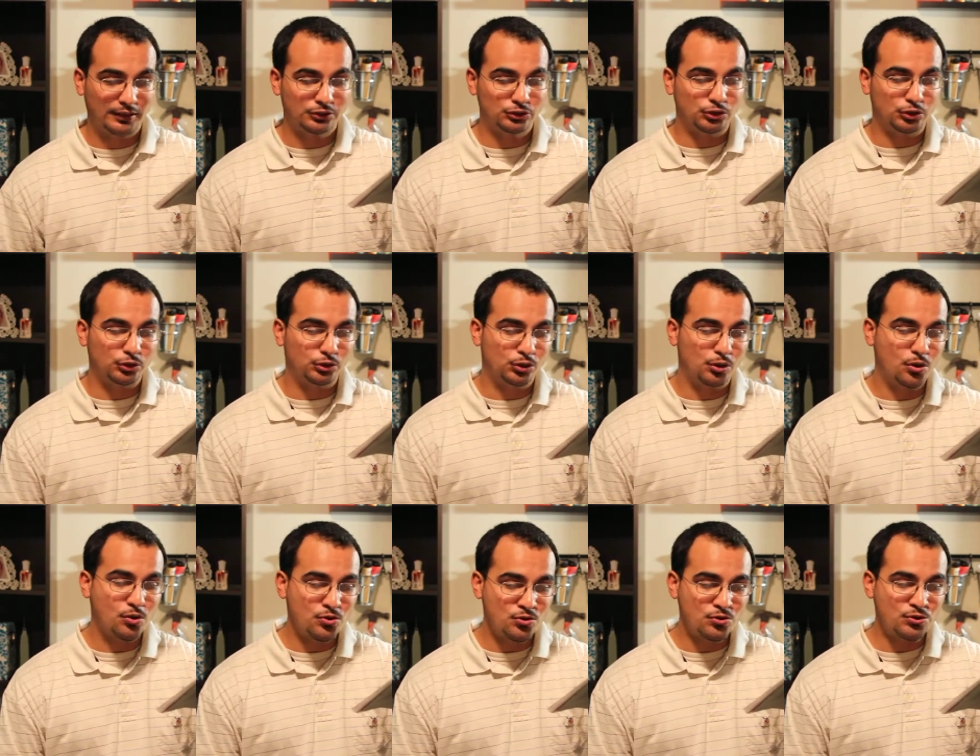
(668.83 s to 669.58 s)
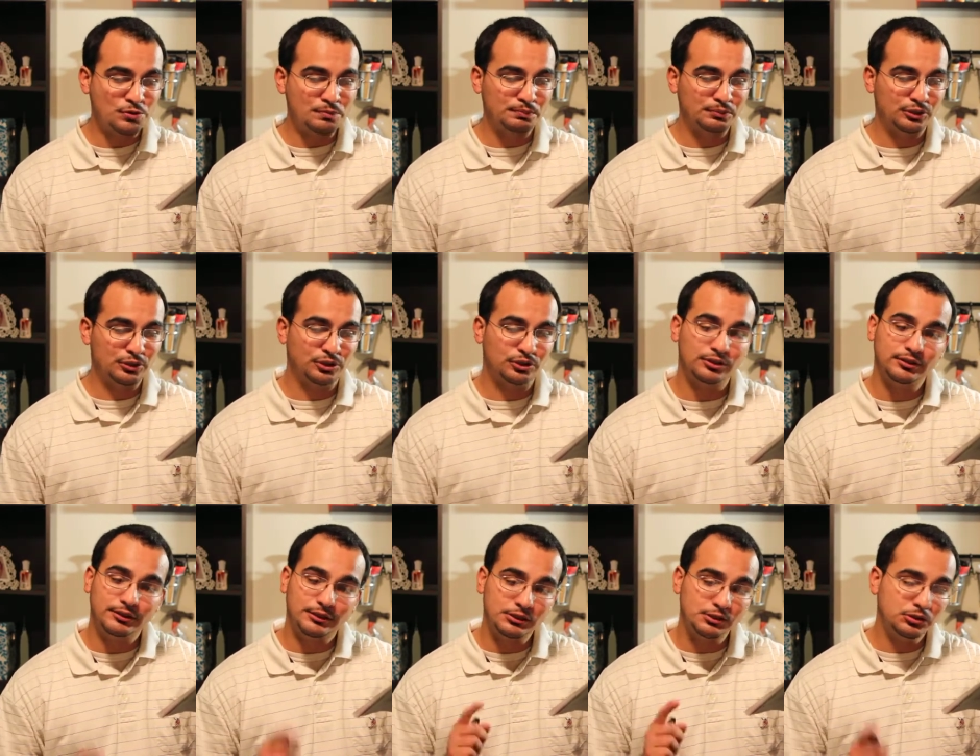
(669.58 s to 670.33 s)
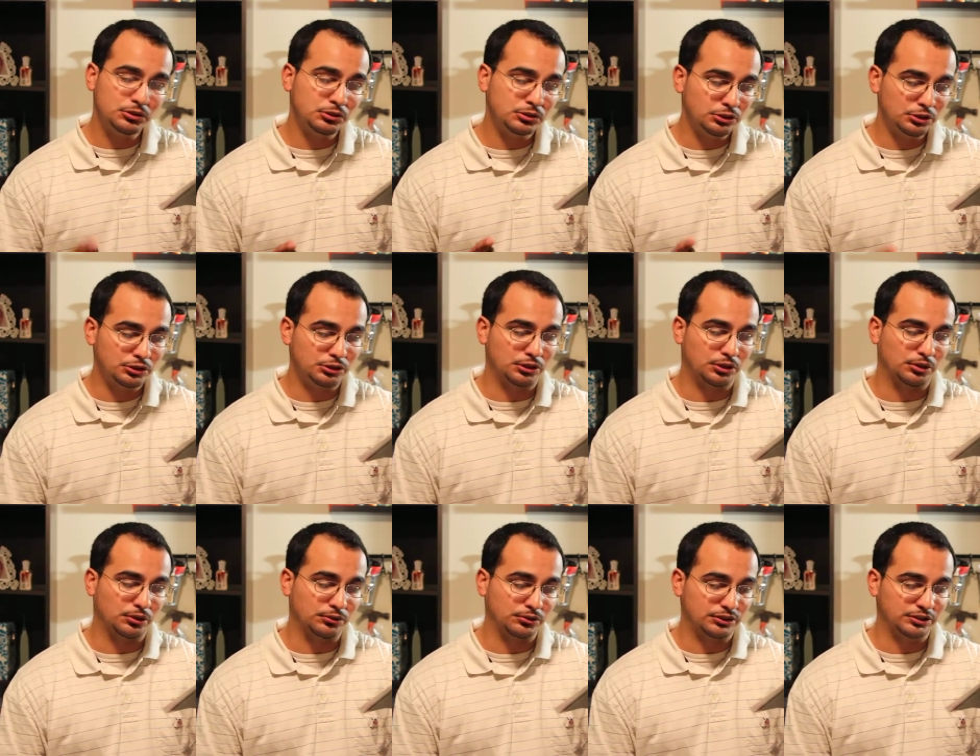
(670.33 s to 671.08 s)
To whom could you
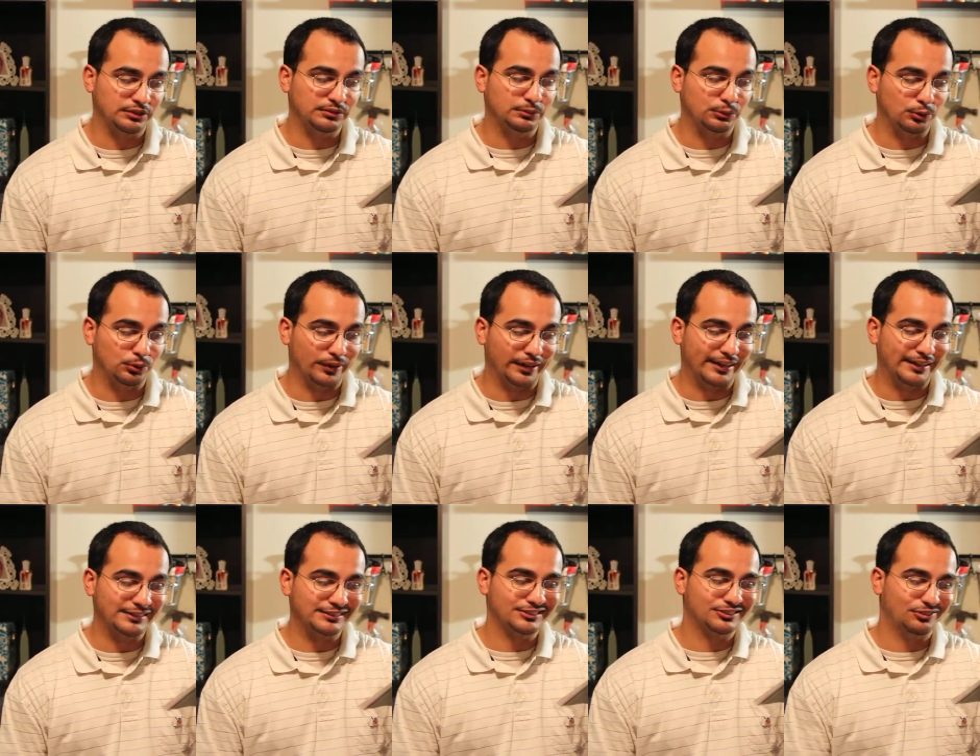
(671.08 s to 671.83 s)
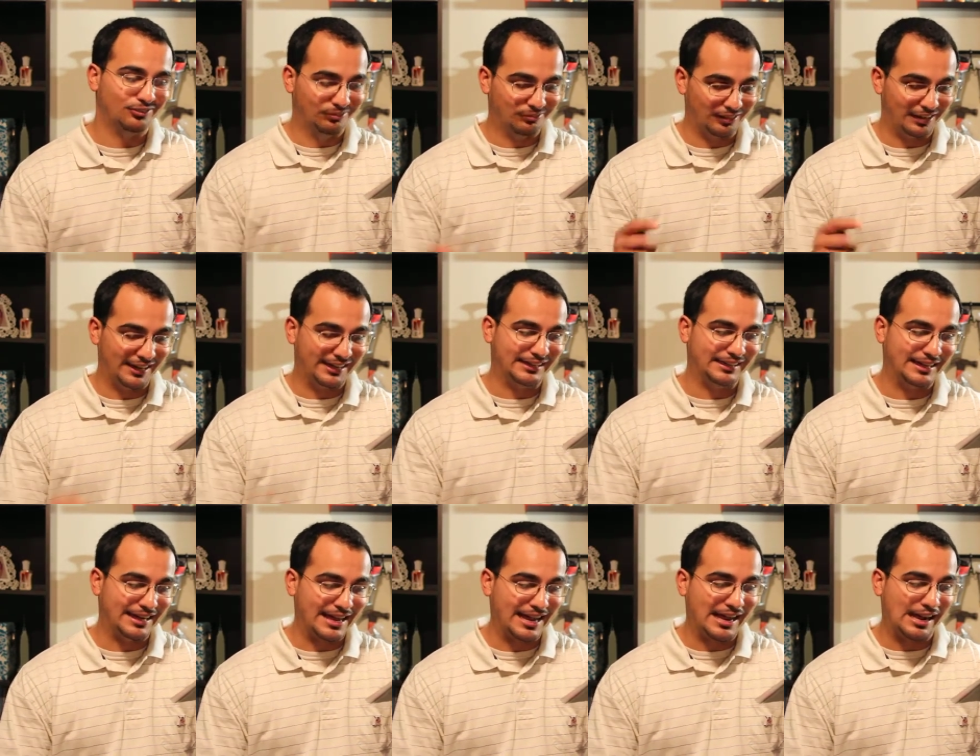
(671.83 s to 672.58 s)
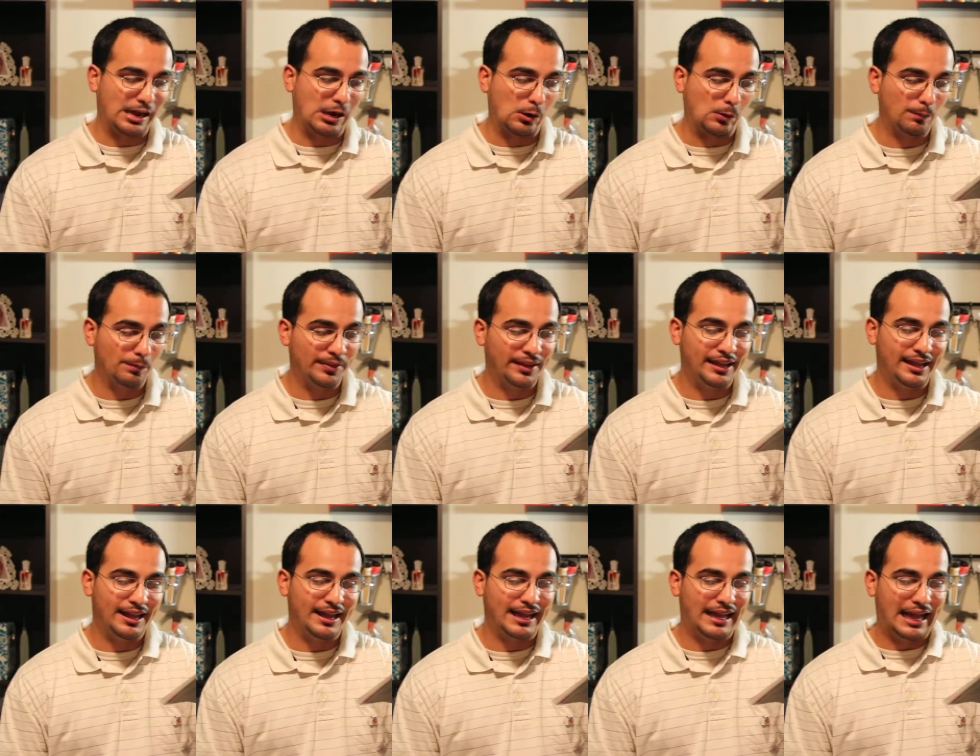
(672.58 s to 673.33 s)
show some grace right now,
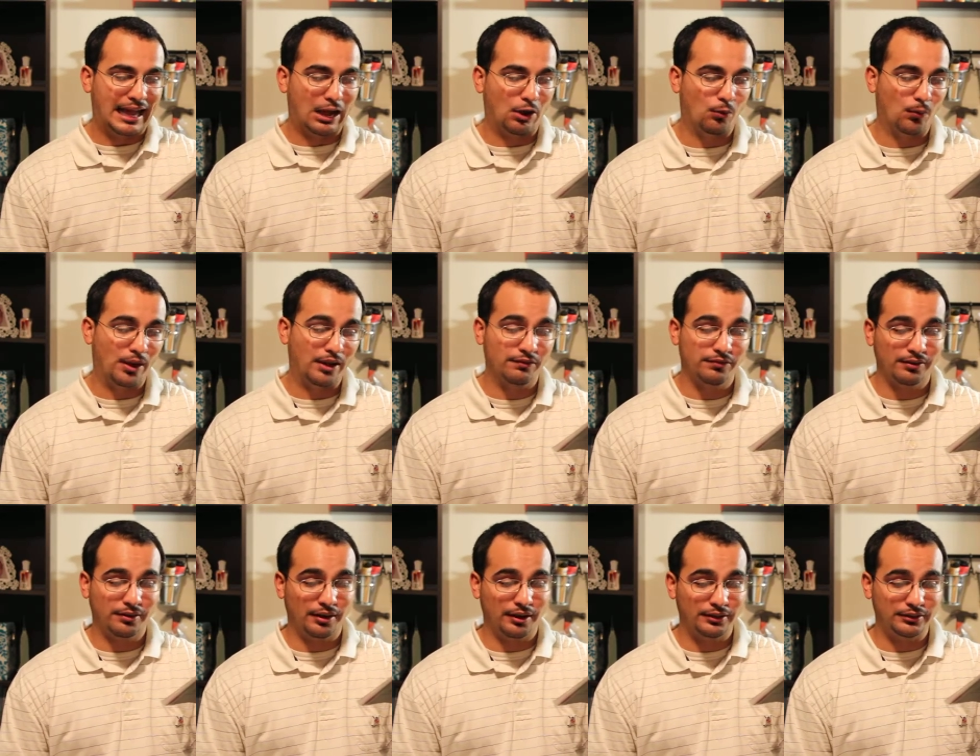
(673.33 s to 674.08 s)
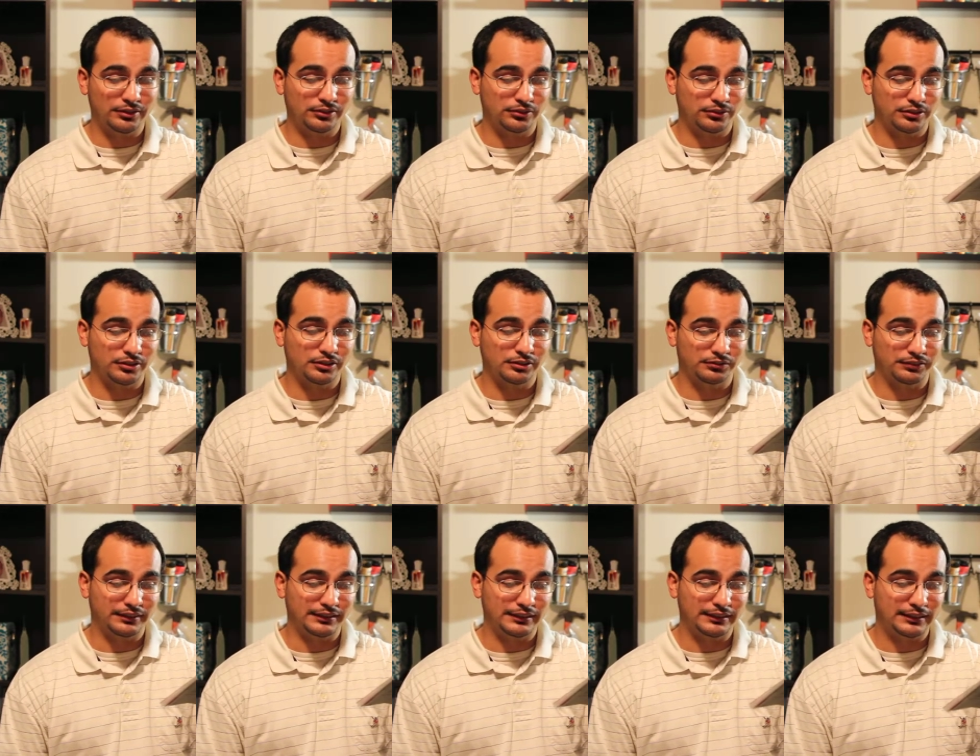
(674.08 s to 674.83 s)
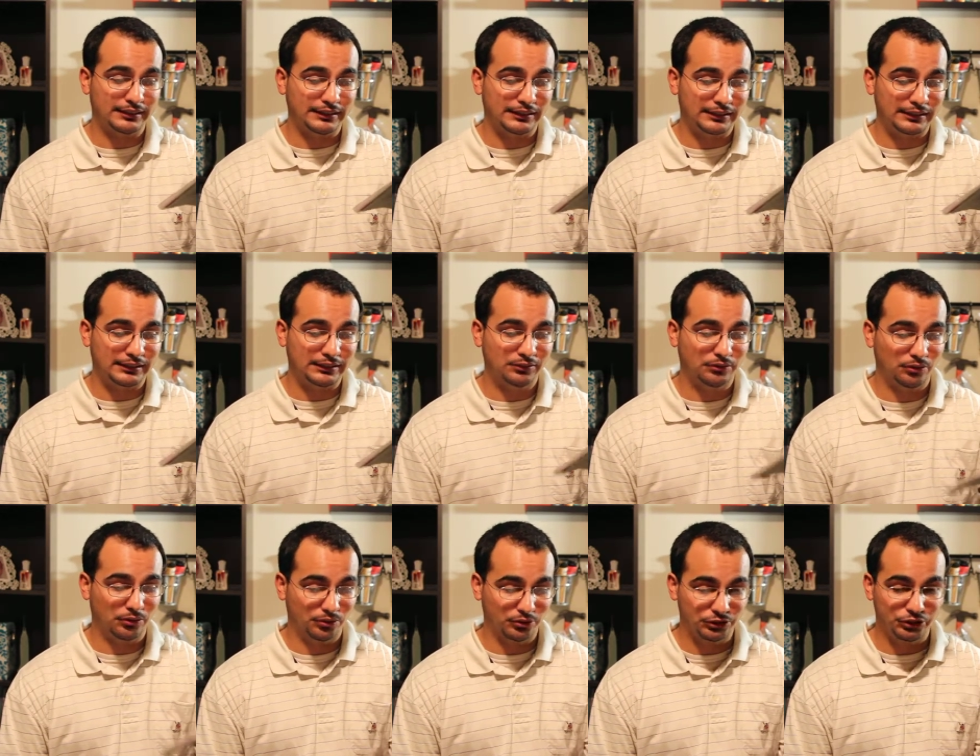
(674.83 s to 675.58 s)
however undeserving he
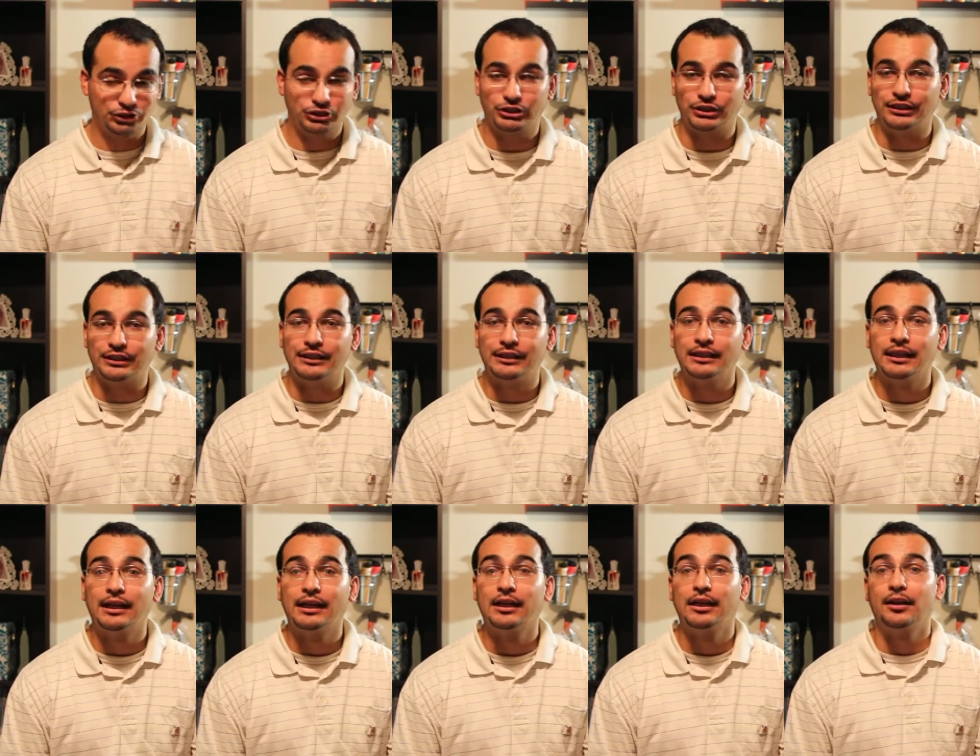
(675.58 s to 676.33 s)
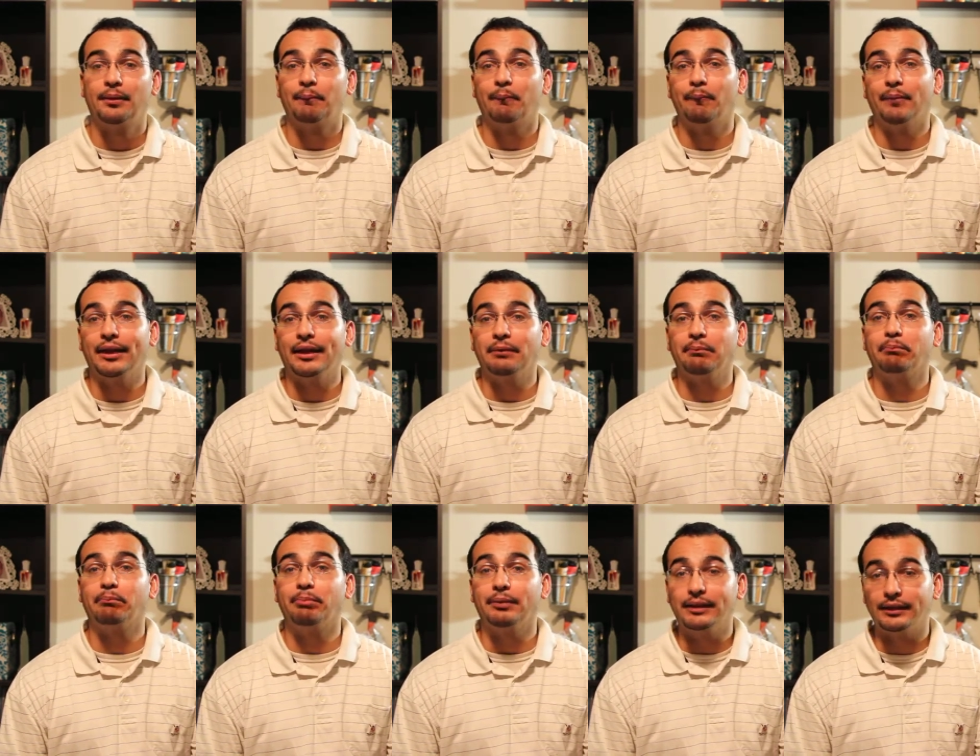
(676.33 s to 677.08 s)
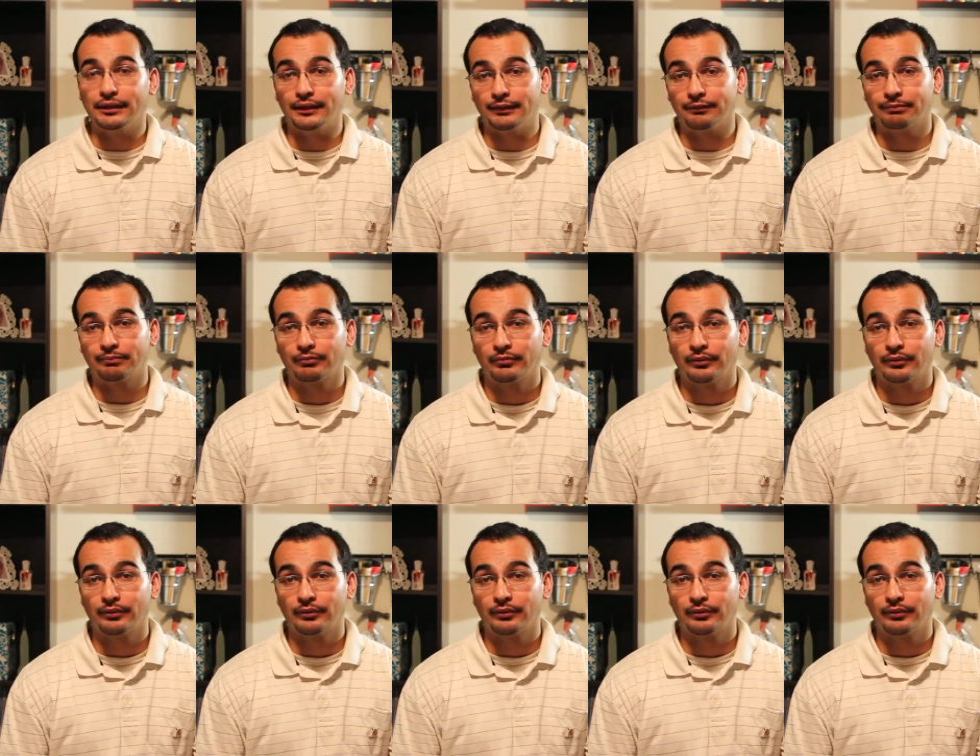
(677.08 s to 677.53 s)
or she may be?